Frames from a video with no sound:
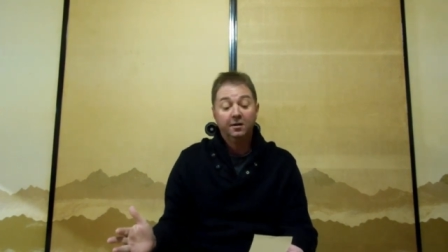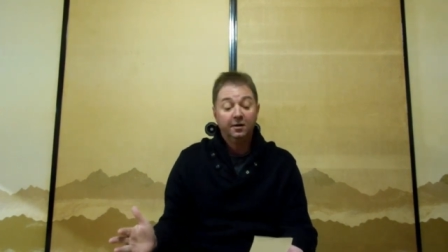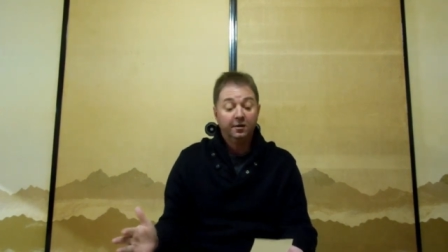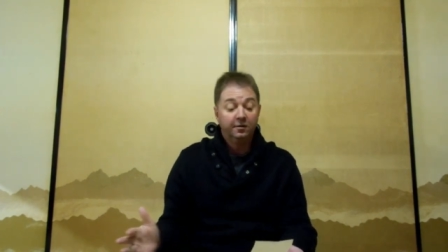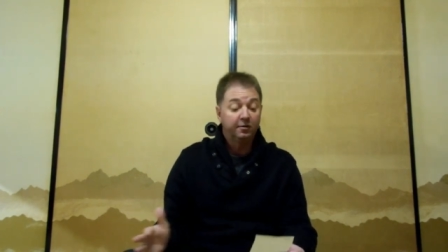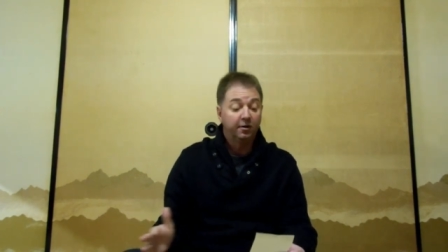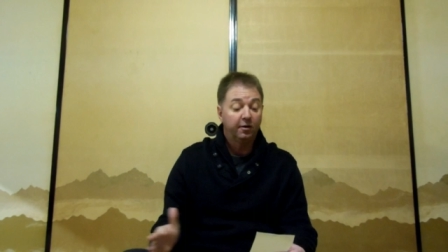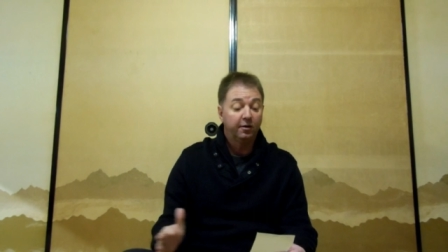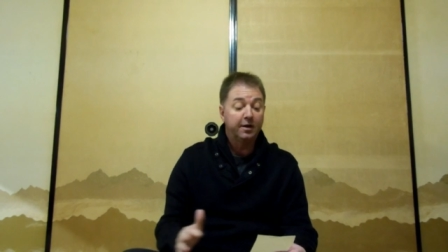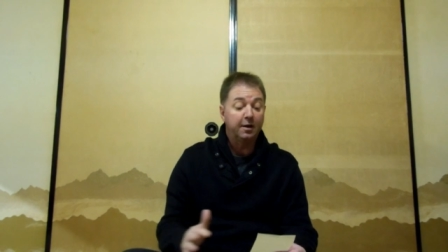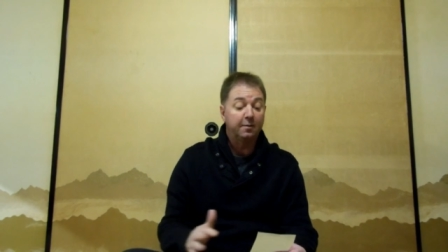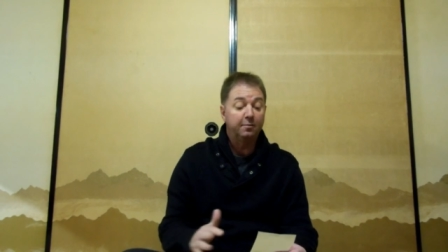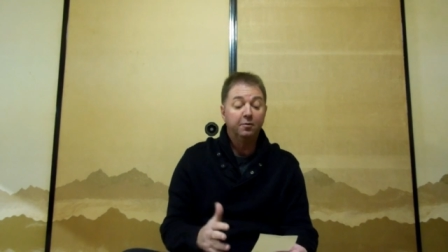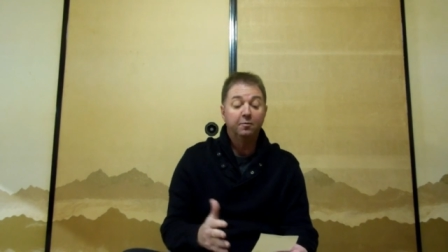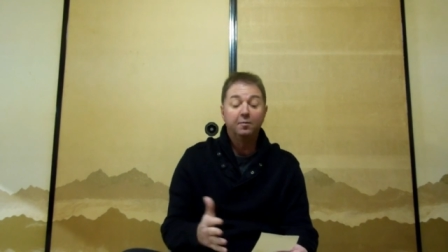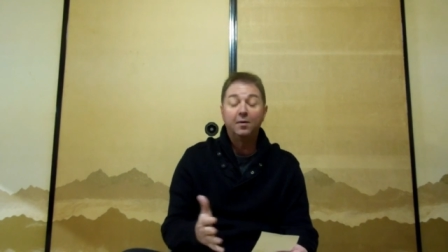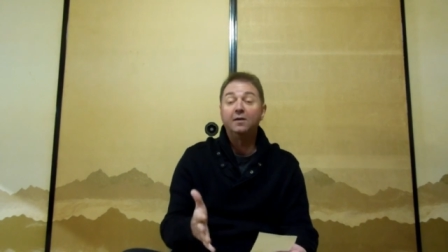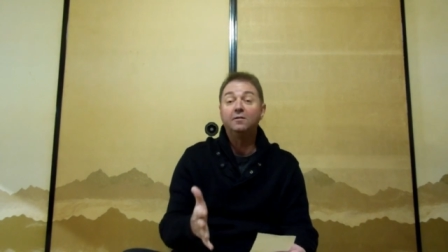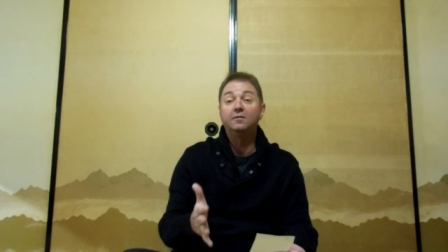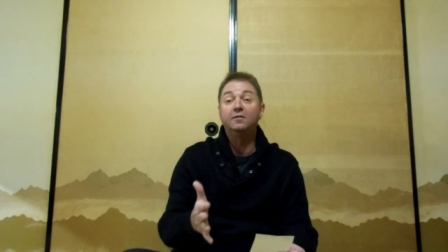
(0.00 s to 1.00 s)
So a couple of
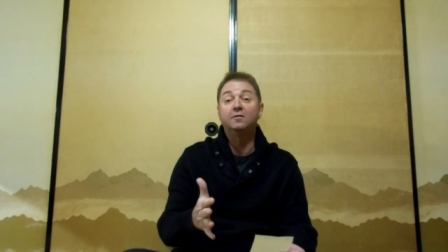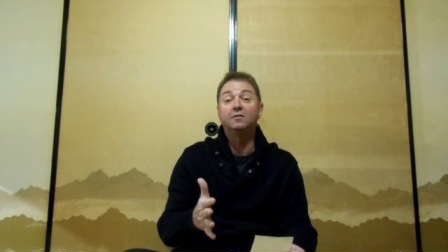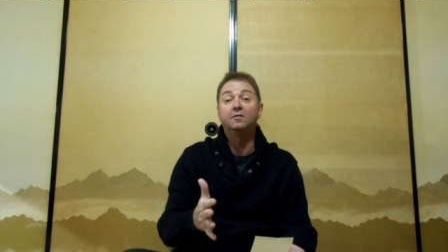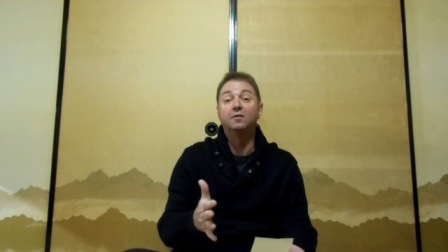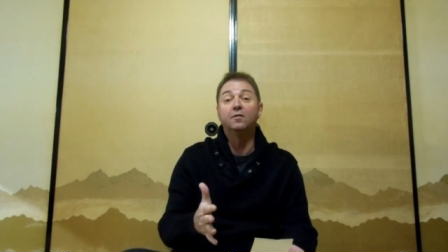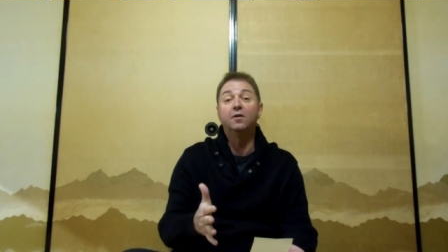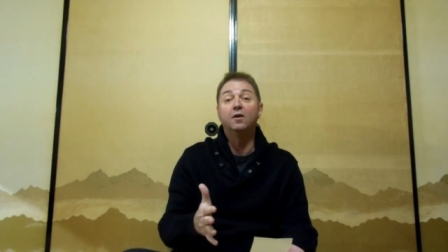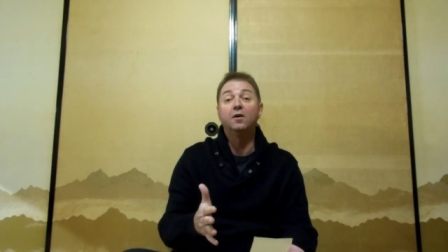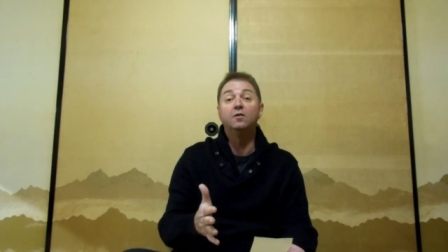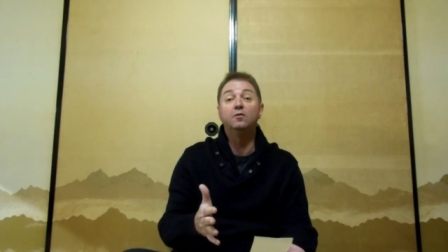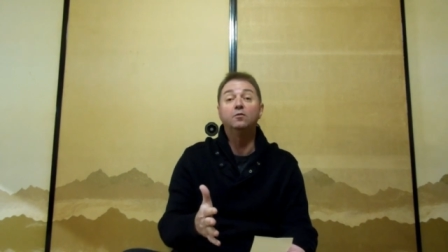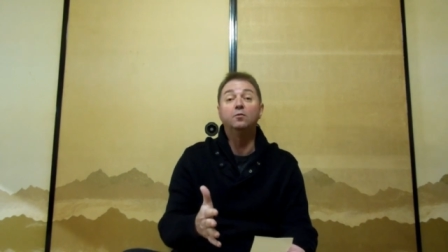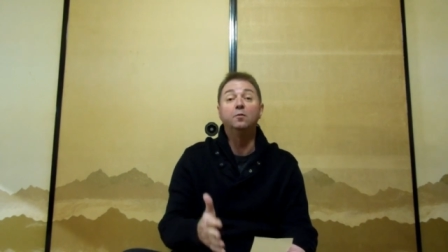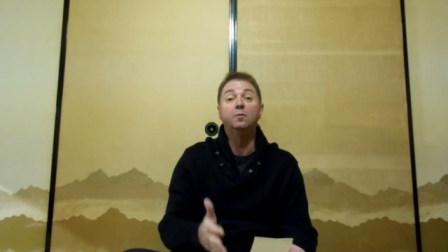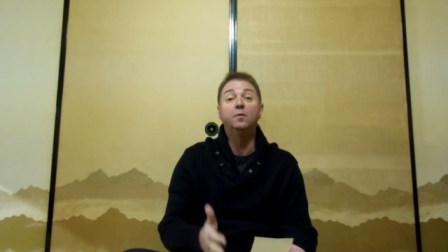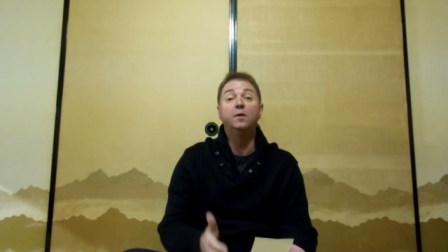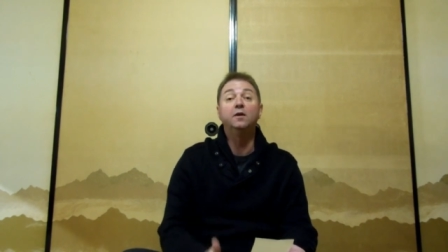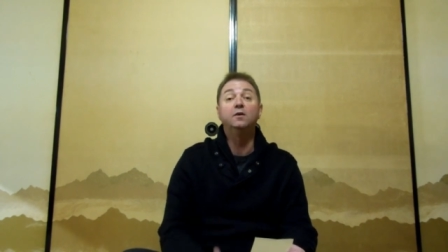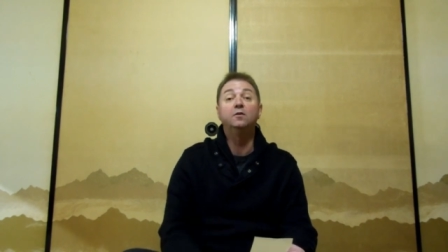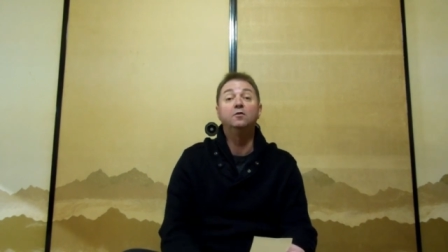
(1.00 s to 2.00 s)
basics of those would
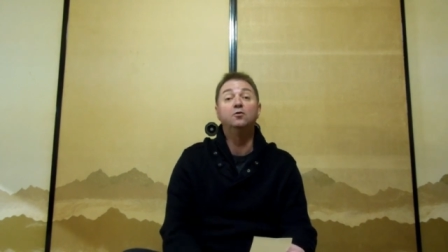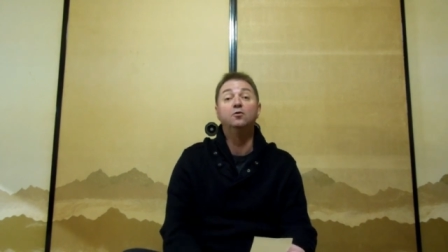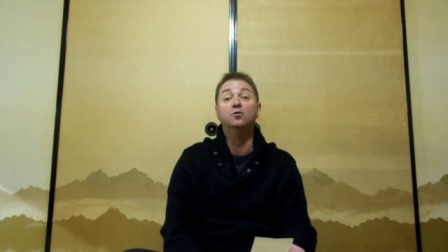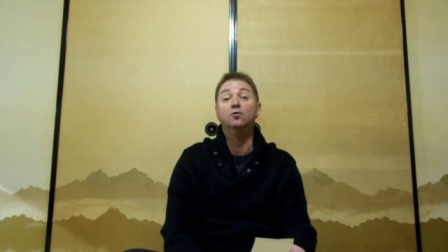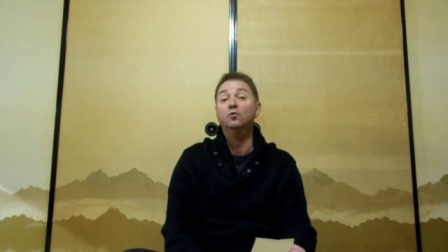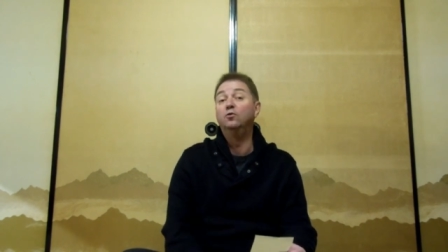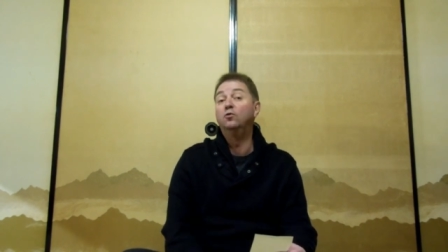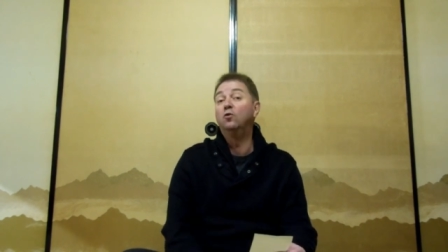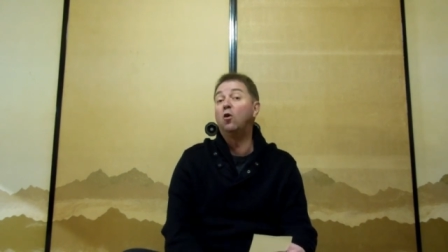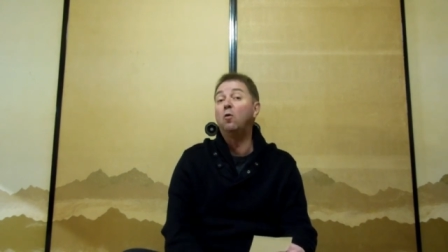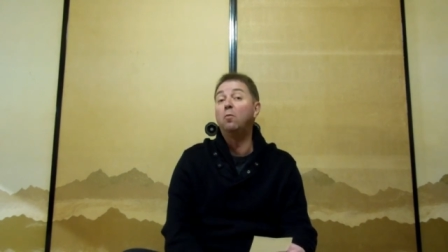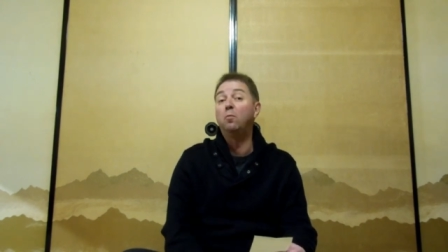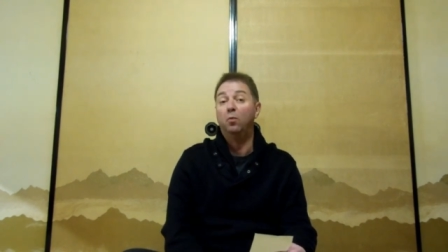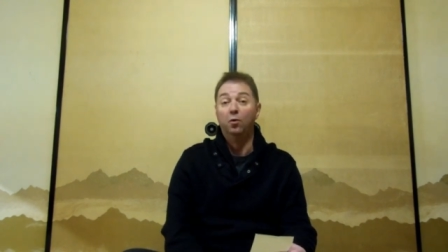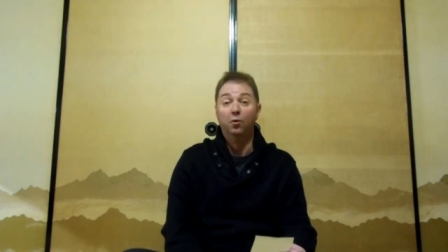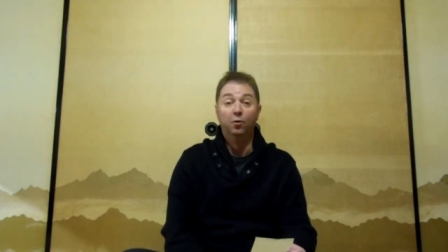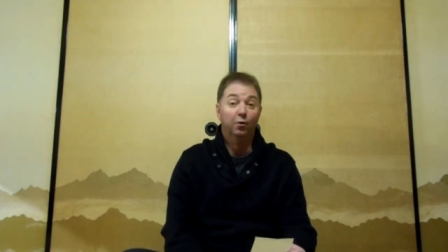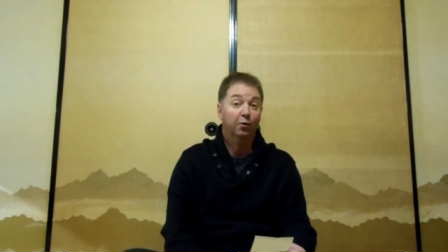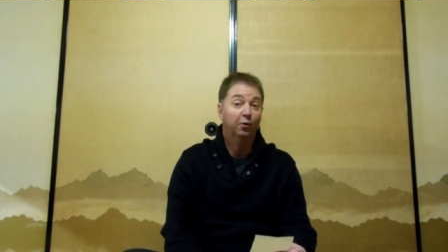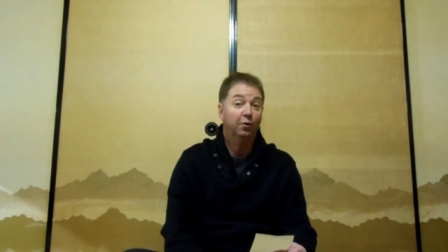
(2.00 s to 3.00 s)
be
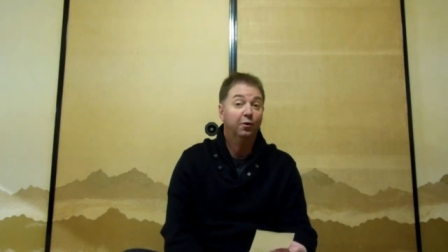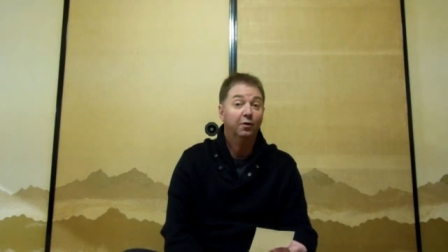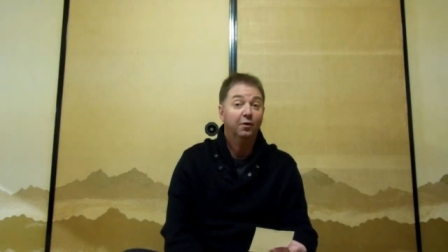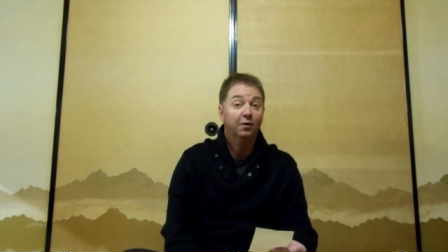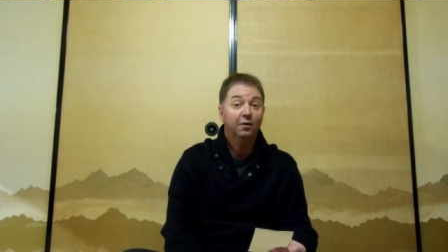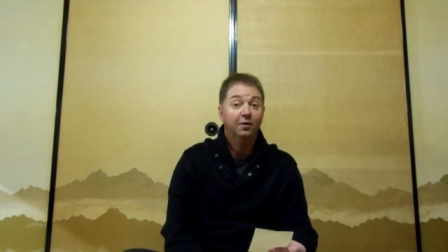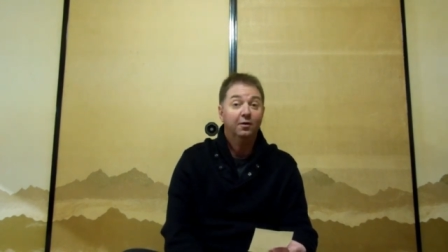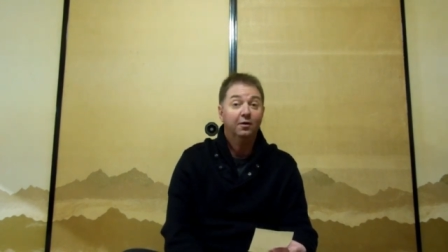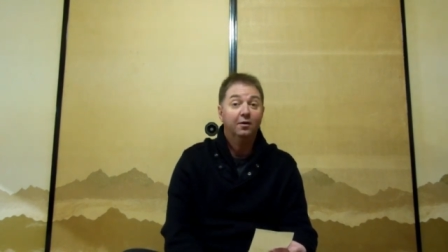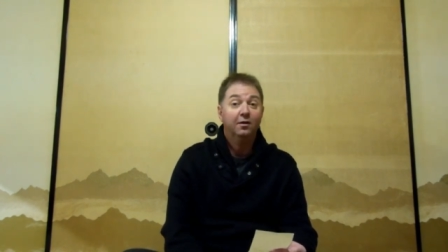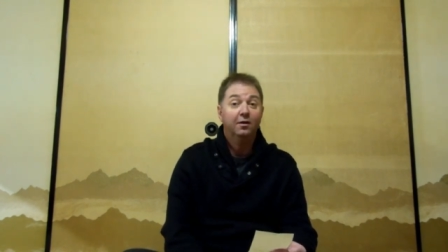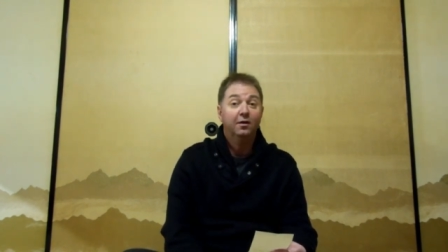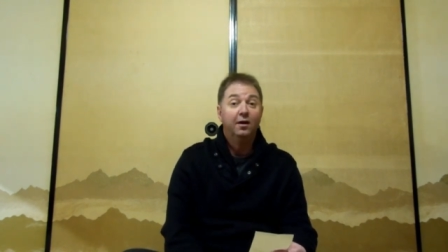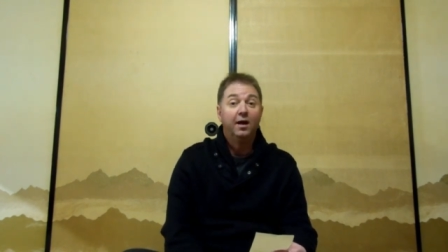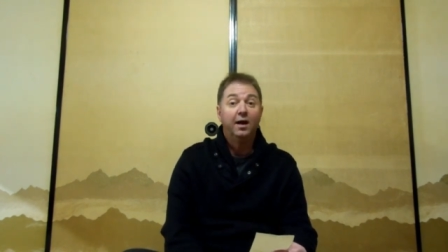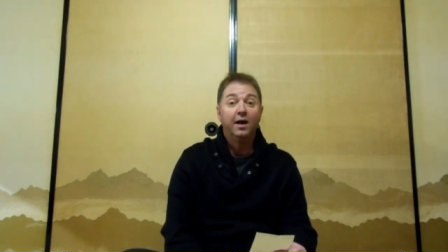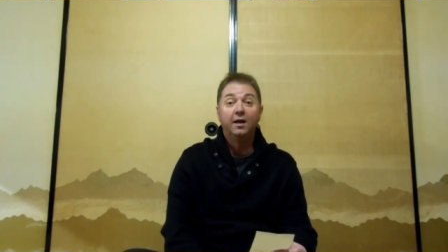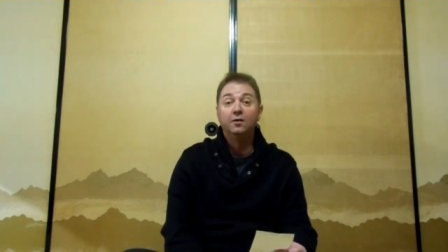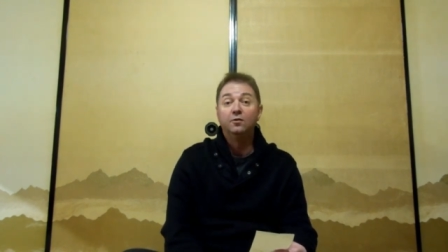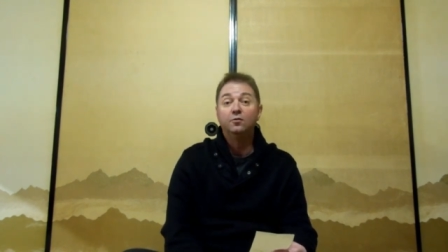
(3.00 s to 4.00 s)
sutopu
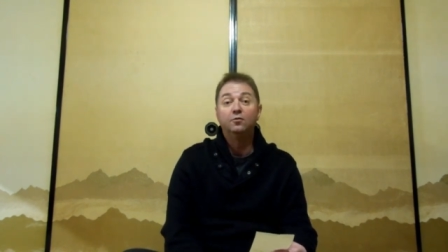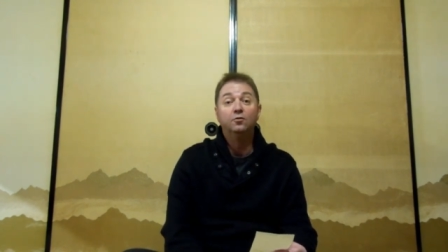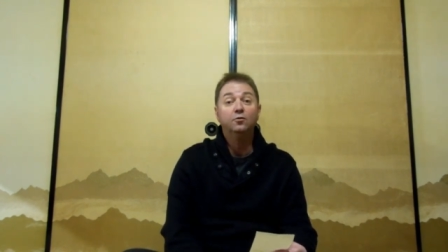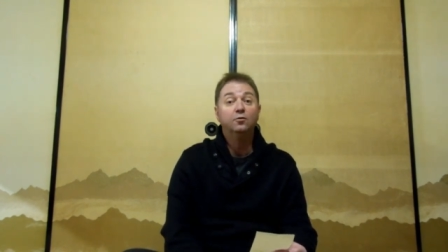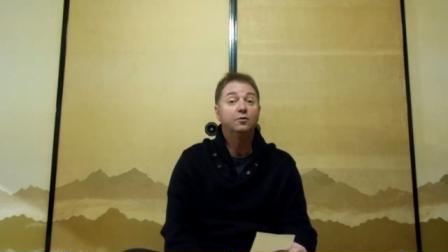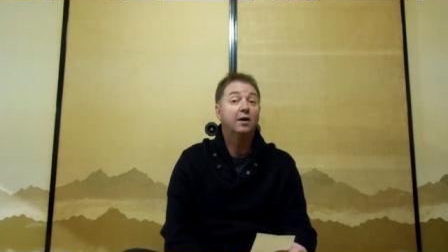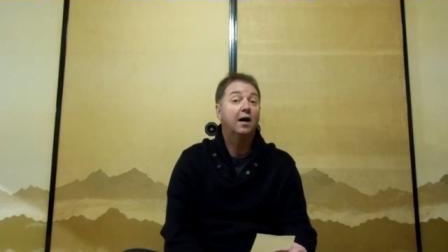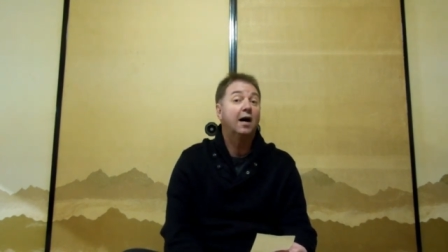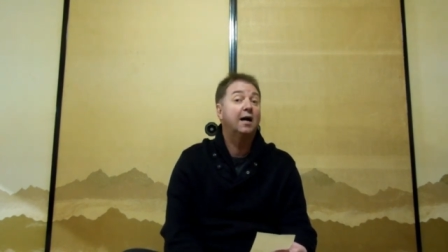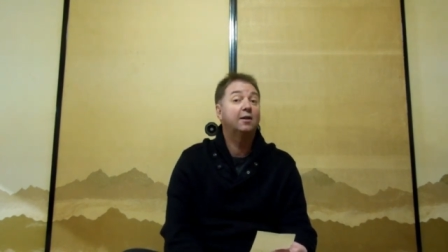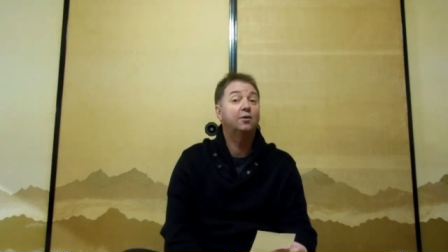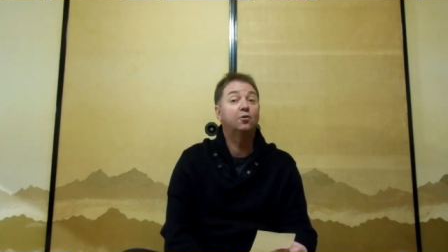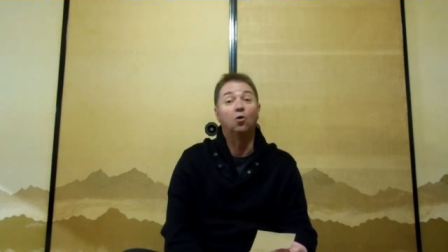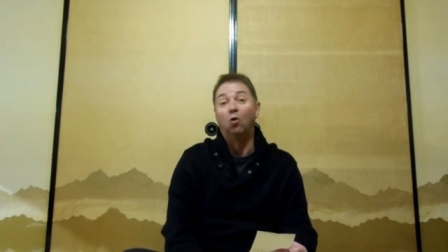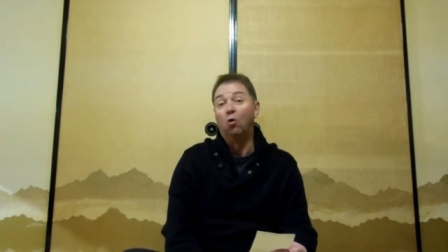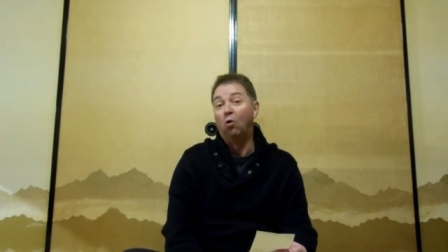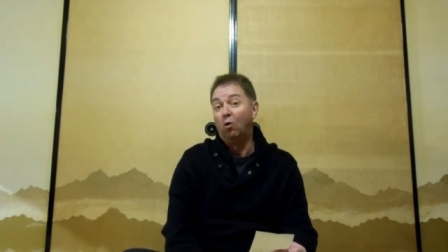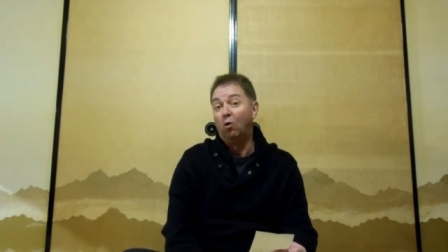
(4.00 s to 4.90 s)
and sutato,